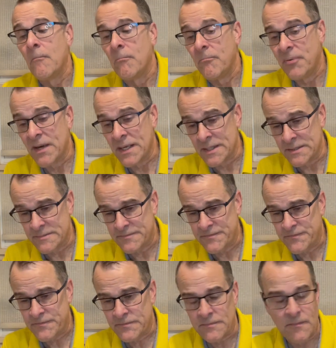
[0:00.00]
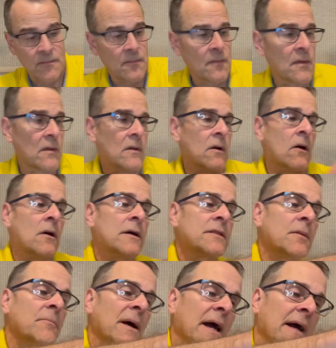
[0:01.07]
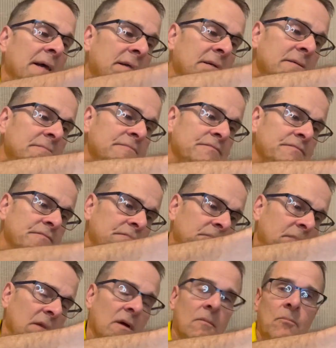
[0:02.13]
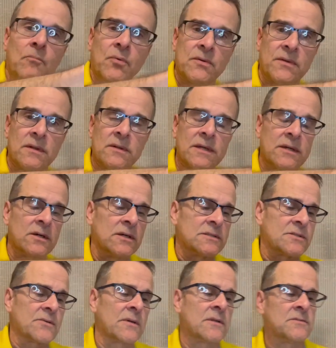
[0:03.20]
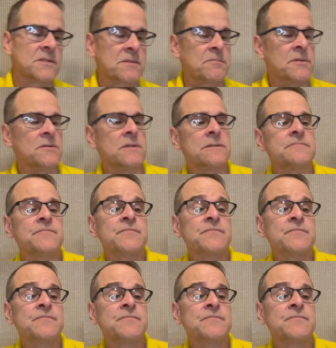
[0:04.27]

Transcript: but on the back, I'll put the lid on so I don't spill it.